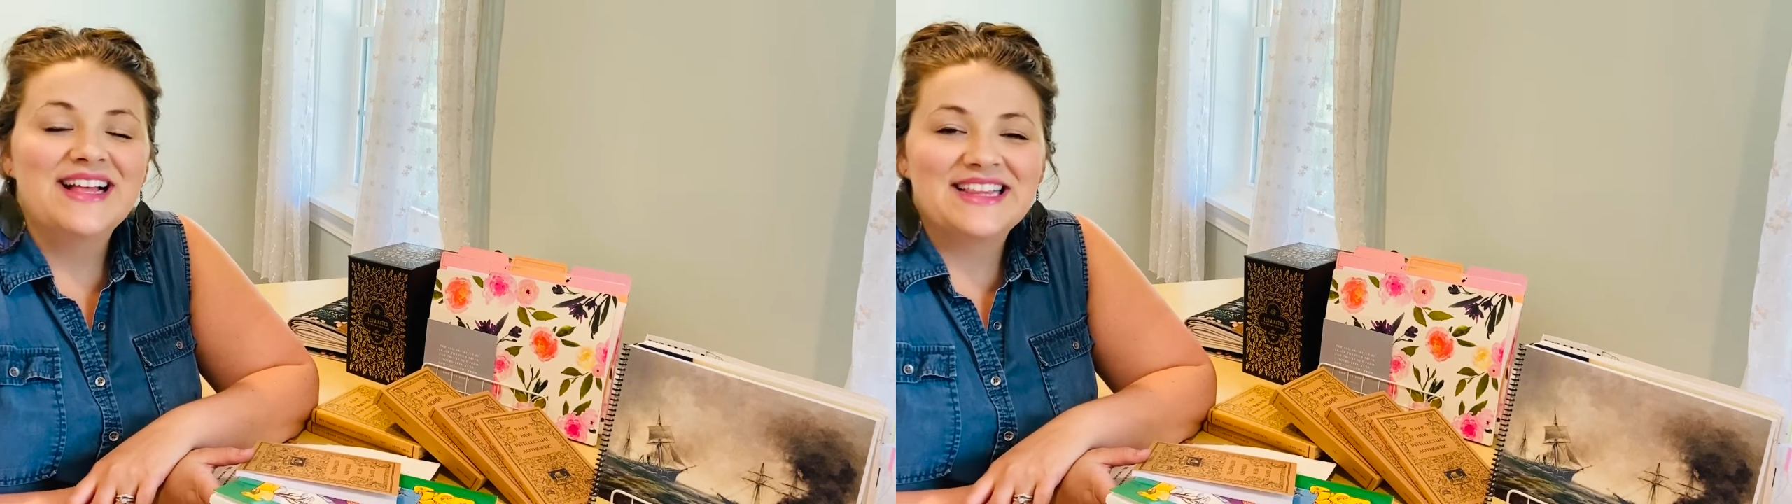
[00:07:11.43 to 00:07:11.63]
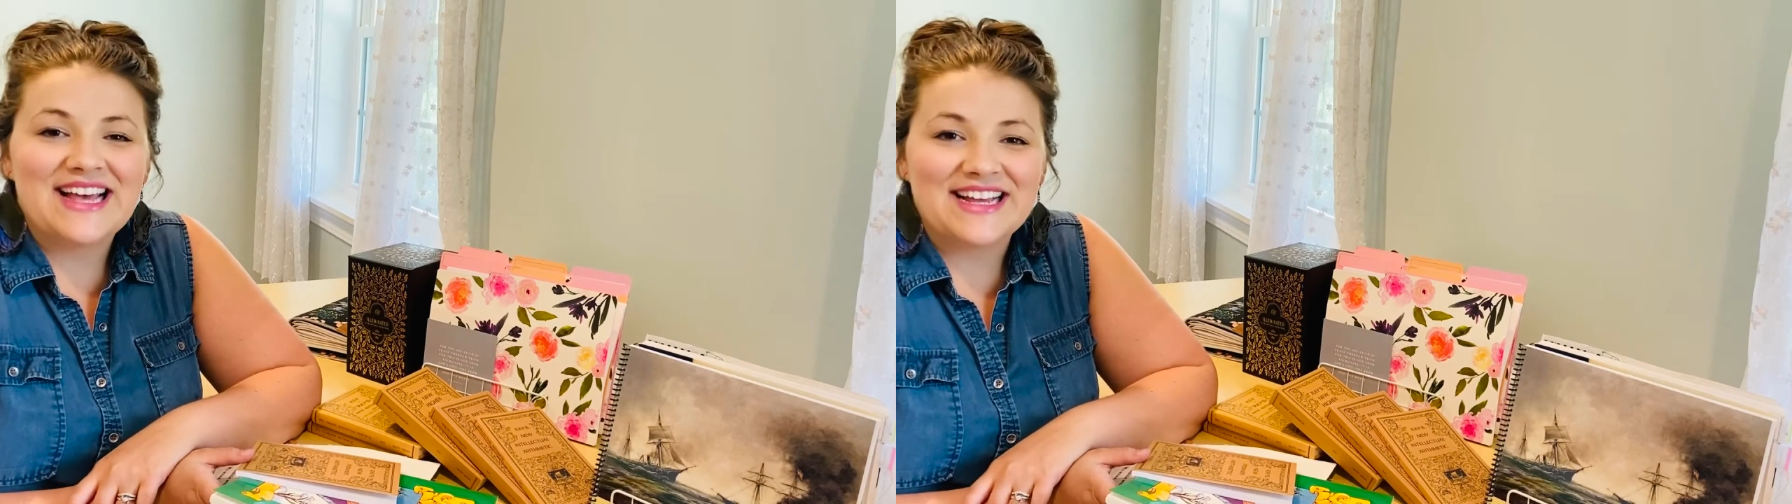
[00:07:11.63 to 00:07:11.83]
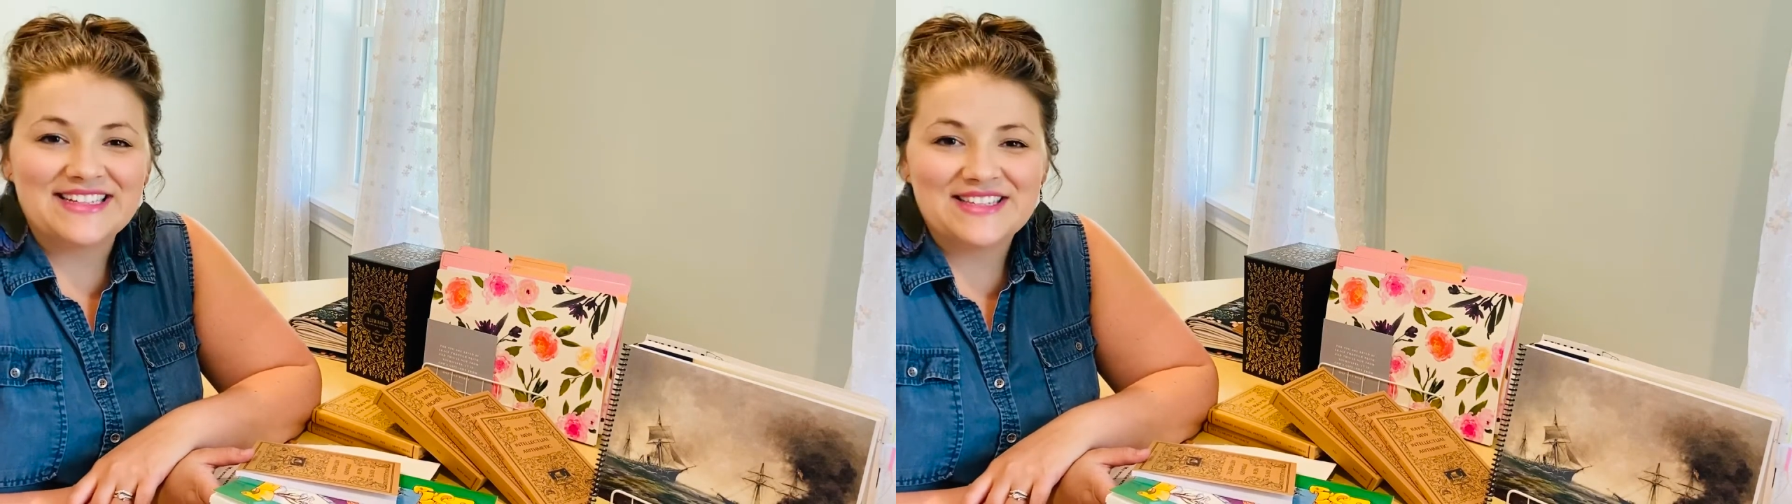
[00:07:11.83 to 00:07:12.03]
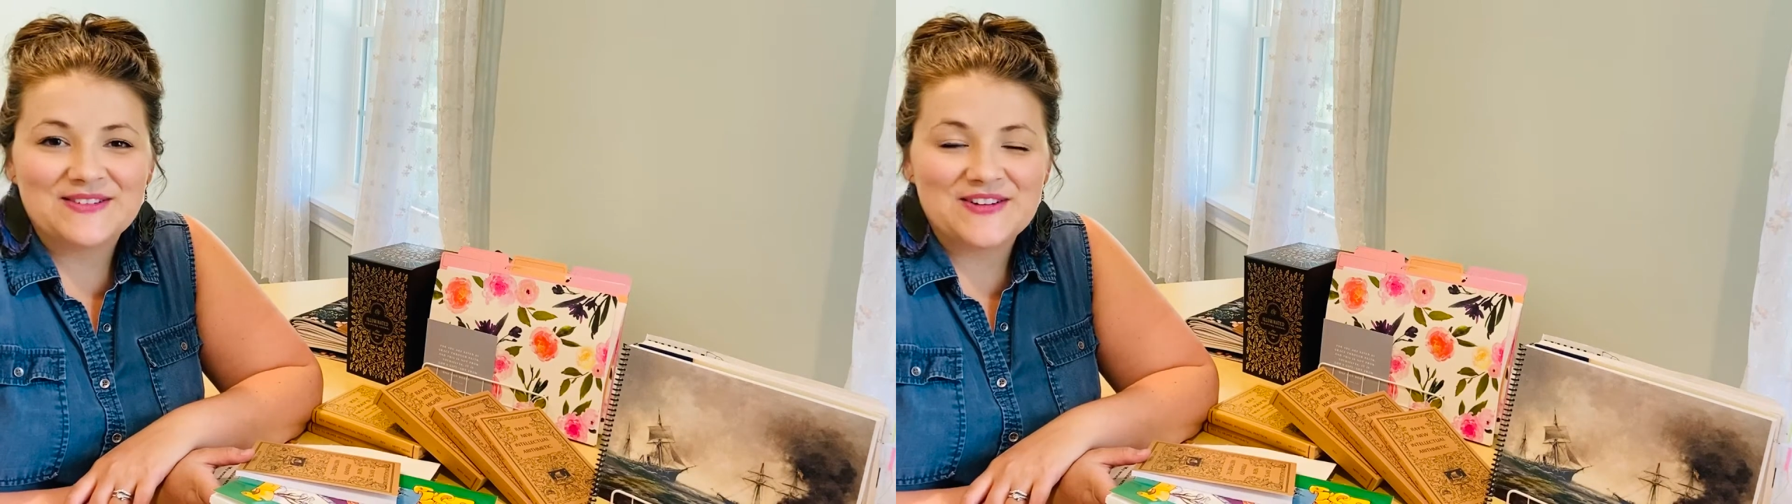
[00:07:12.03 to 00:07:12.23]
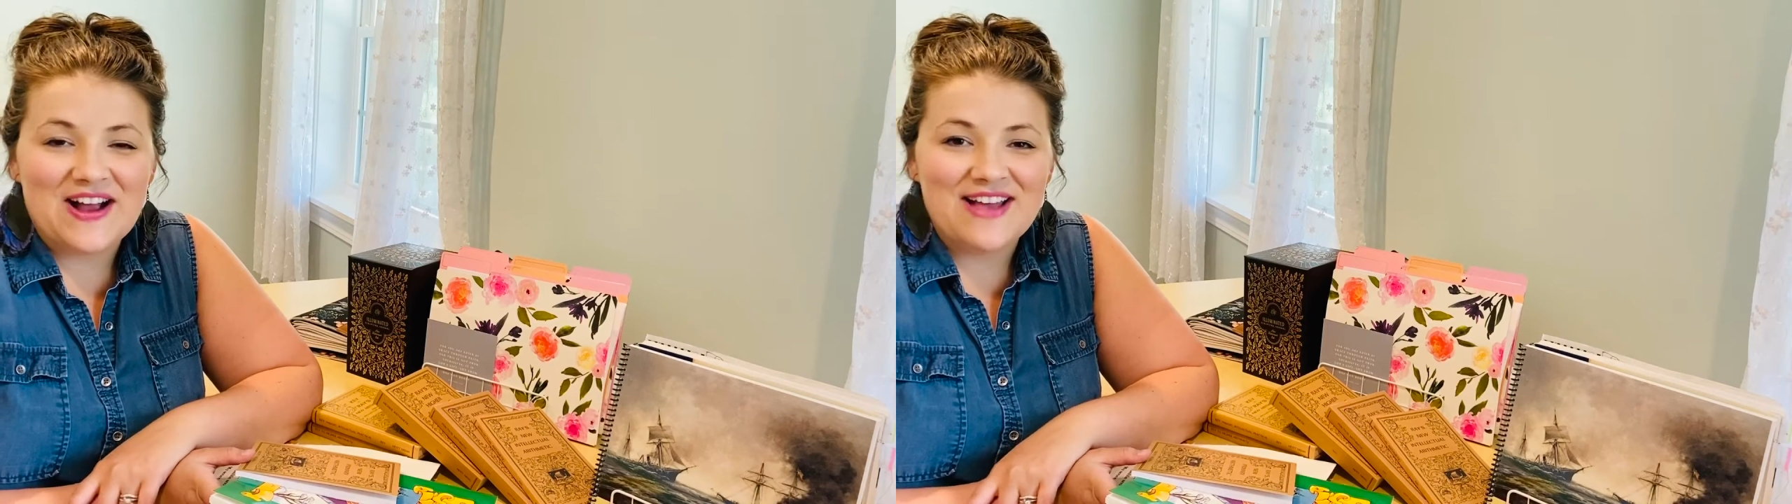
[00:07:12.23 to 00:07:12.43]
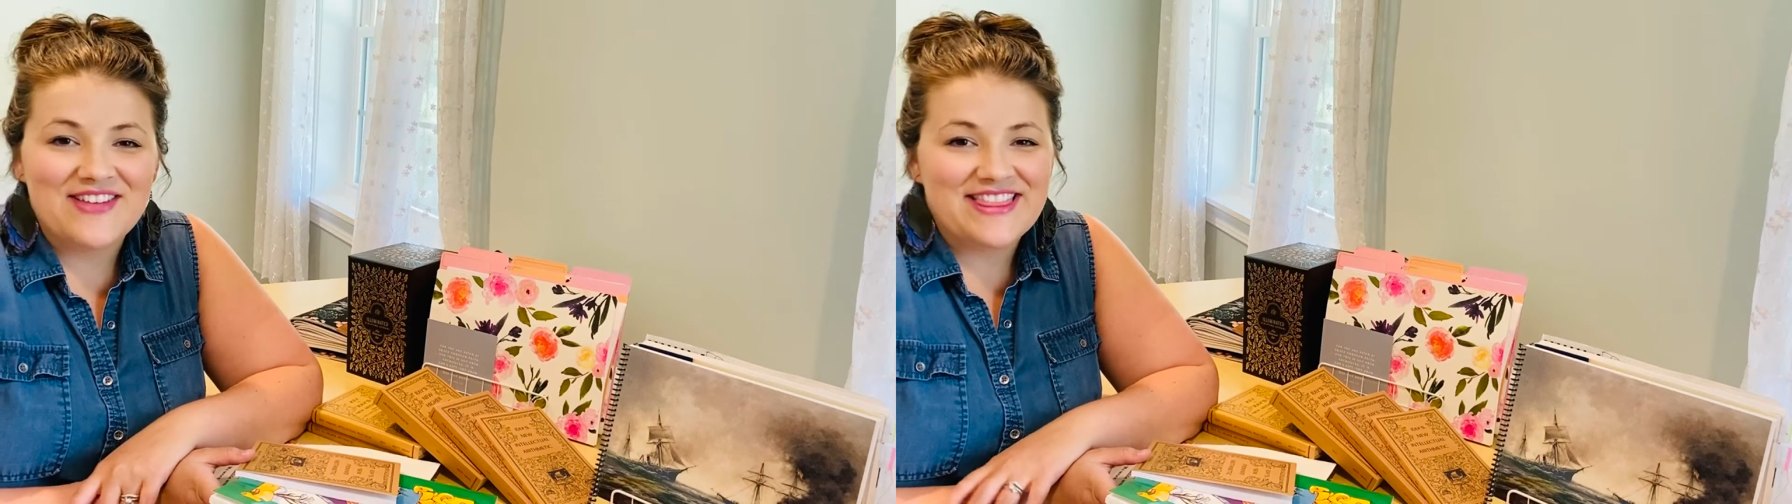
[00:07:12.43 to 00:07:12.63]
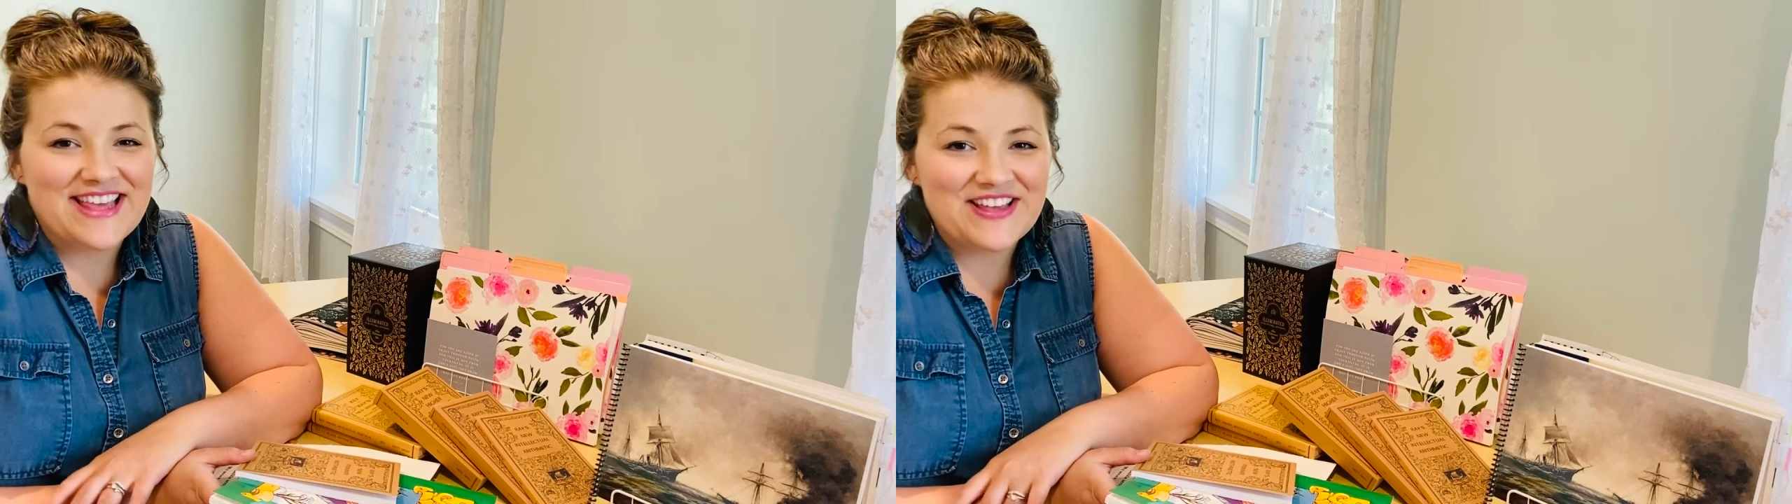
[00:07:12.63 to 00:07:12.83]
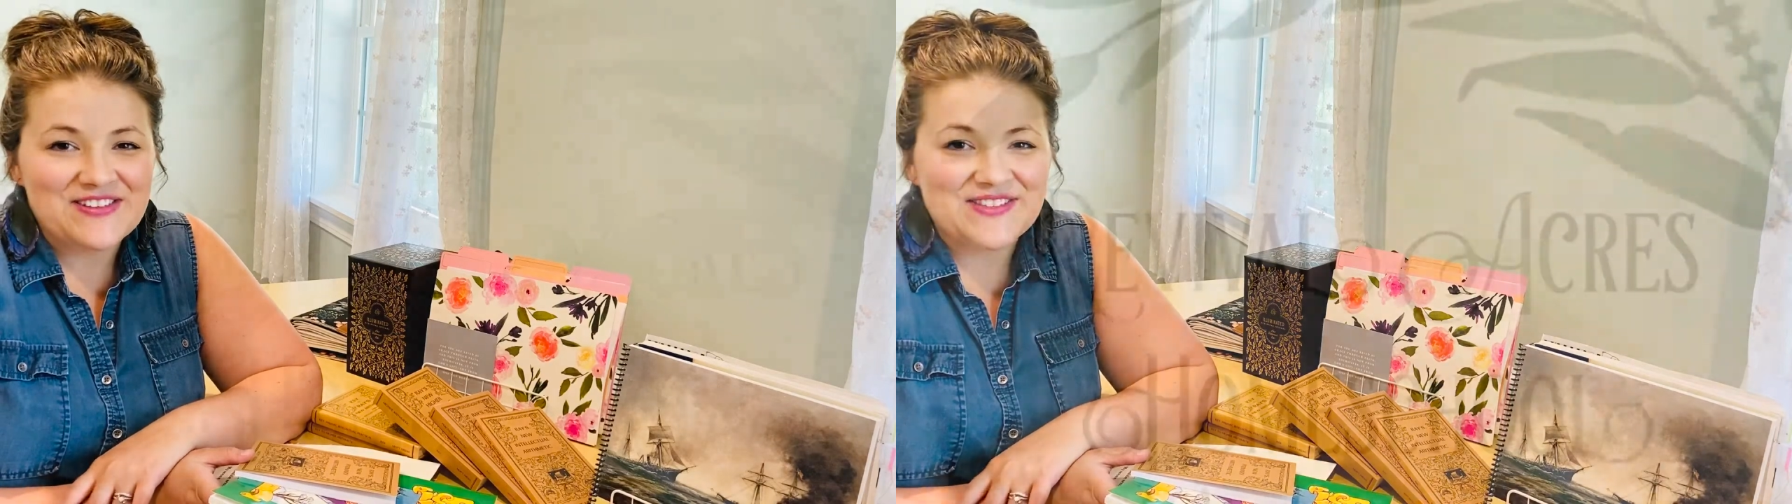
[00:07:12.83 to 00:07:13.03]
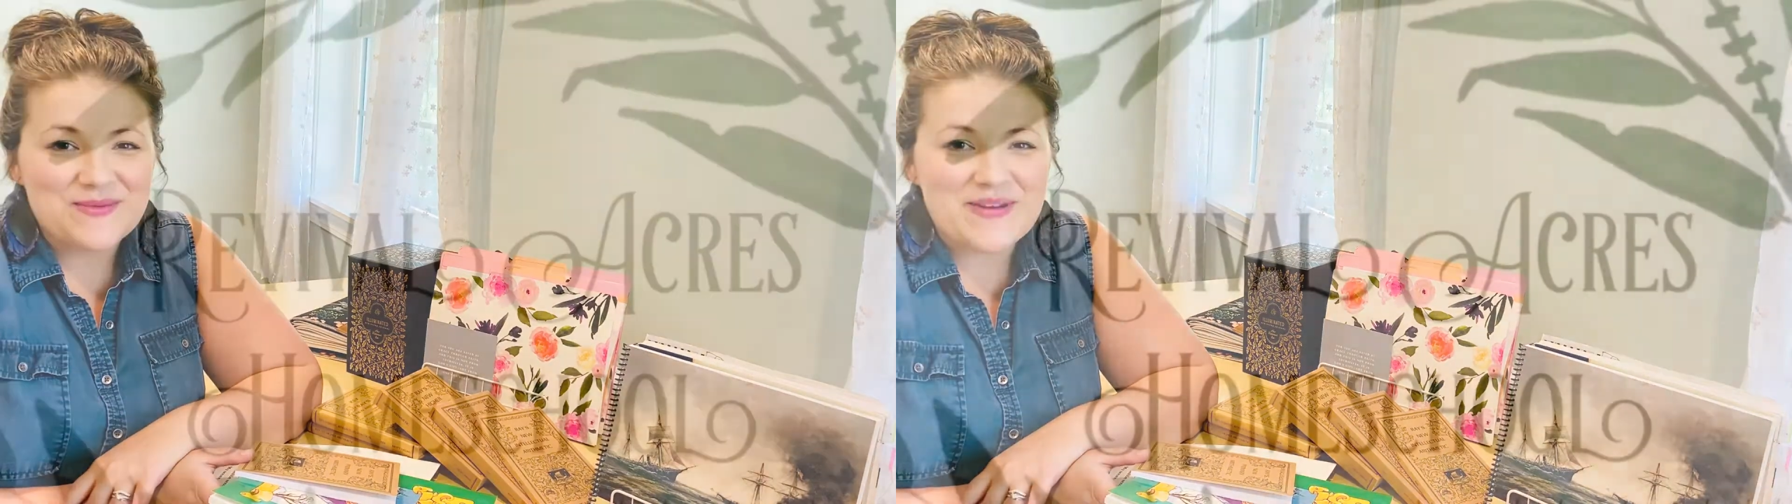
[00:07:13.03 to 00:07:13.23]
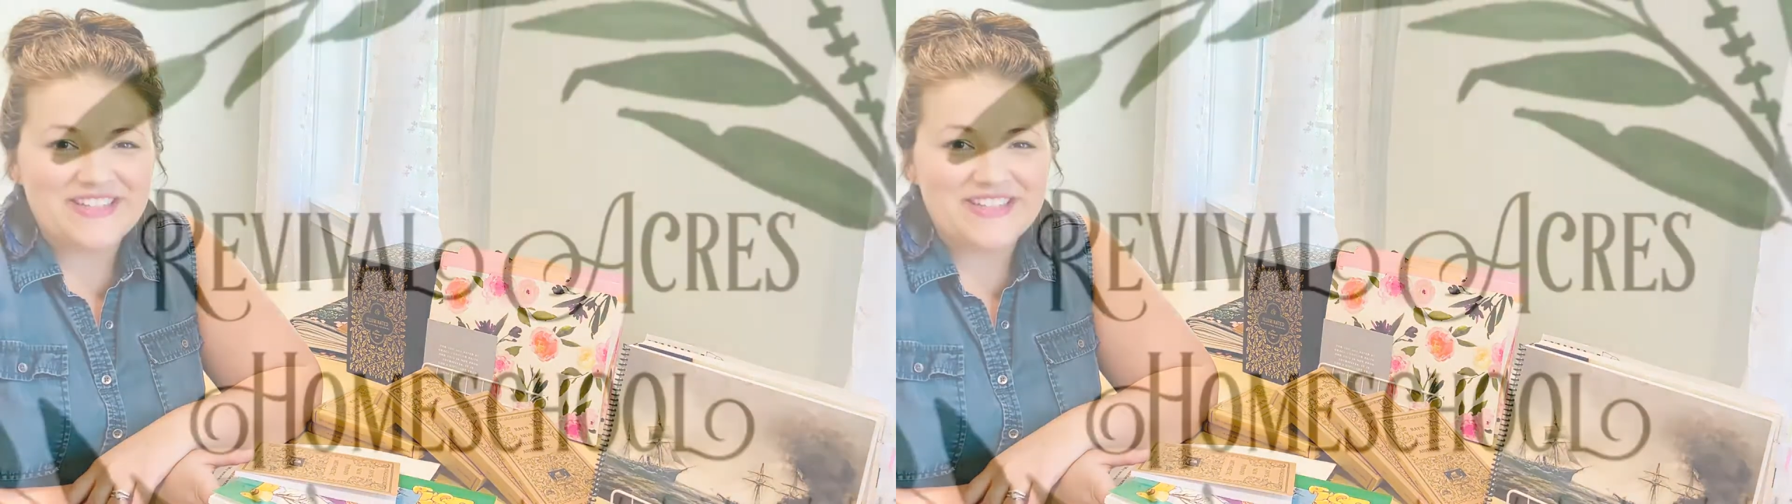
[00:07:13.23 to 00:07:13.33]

Like and subscribe and thank you so